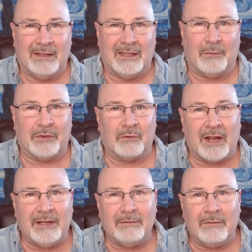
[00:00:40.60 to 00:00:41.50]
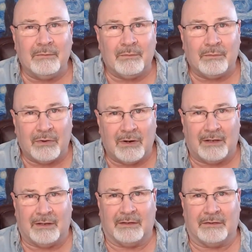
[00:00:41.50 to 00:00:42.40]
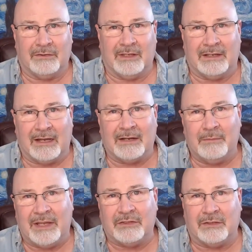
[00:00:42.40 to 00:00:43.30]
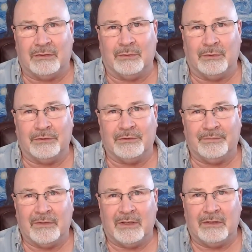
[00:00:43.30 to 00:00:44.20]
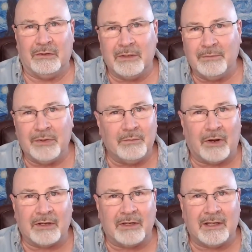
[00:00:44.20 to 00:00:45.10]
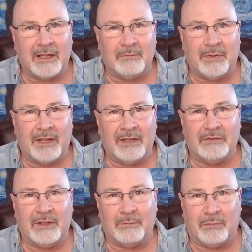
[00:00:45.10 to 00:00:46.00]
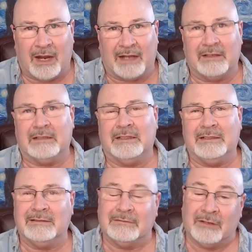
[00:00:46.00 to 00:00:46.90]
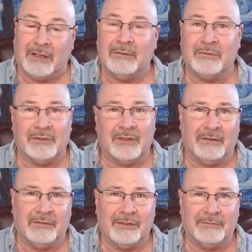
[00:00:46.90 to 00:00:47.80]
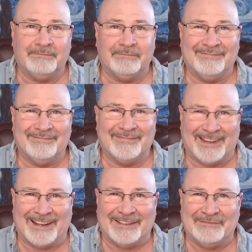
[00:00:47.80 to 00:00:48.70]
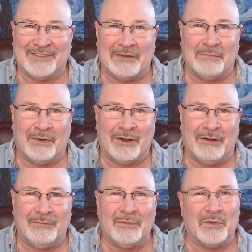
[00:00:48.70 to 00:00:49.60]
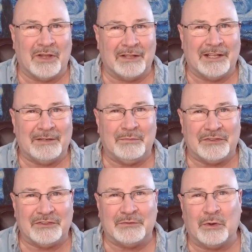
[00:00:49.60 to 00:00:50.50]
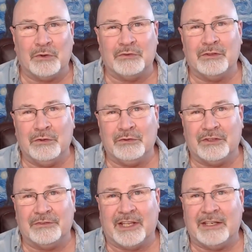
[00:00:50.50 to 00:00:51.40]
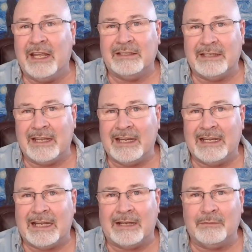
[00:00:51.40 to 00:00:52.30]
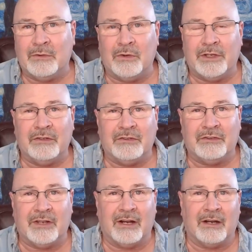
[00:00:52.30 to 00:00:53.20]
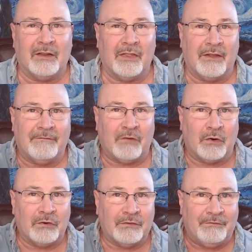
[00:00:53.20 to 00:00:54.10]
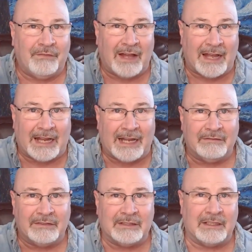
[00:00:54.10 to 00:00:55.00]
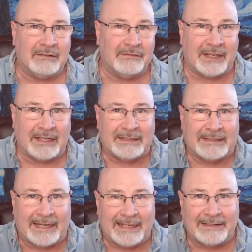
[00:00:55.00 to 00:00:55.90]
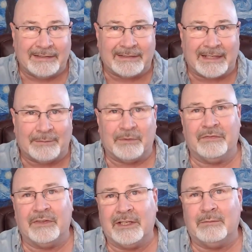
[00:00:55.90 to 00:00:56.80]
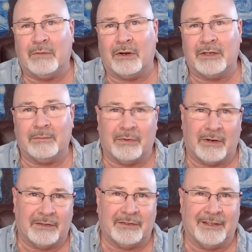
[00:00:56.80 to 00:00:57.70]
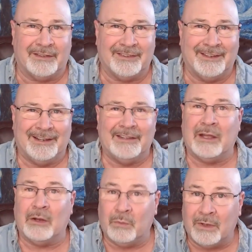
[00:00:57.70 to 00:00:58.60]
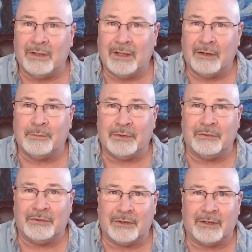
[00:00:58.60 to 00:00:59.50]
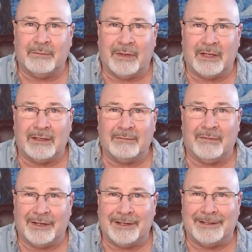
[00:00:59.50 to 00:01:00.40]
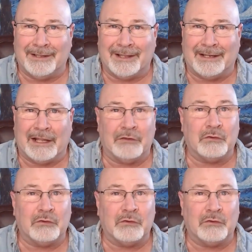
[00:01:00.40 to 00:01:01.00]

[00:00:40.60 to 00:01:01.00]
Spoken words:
Now, with the right products and automation tools, you can build marketing campaigns that practically run themselves. Hi, I'm Paul with Online Business Pro Solutions, and today I'm going to share the first 5 of a 10-step affiliate marketing process that will help you start making money online as